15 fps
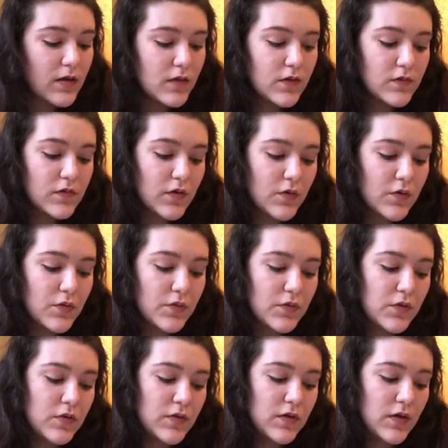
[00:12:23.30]
So
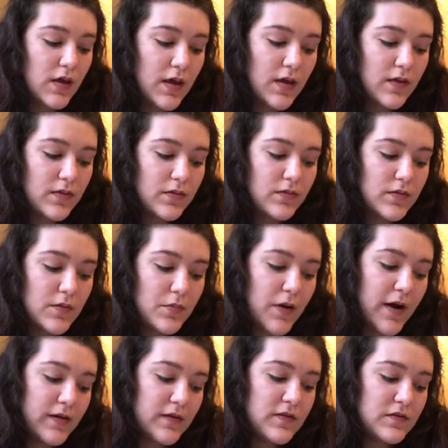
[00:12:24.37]
the
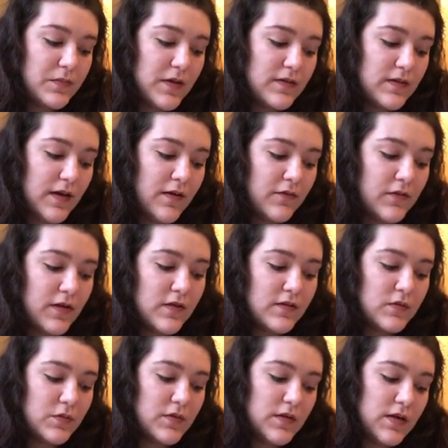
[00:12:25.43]
practice-based evidence
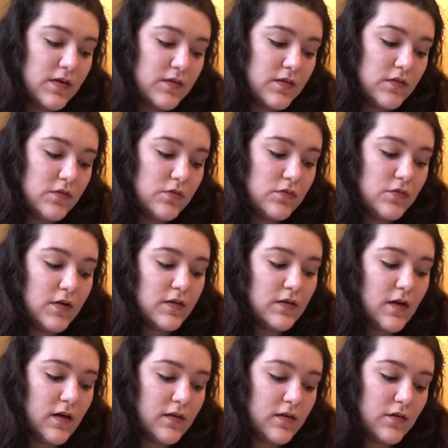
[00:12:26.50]
would need to
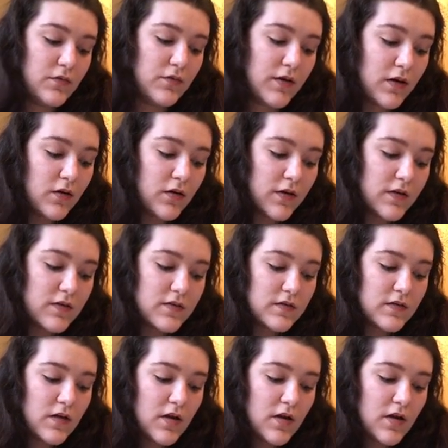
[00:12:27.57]
conduct a rigorous,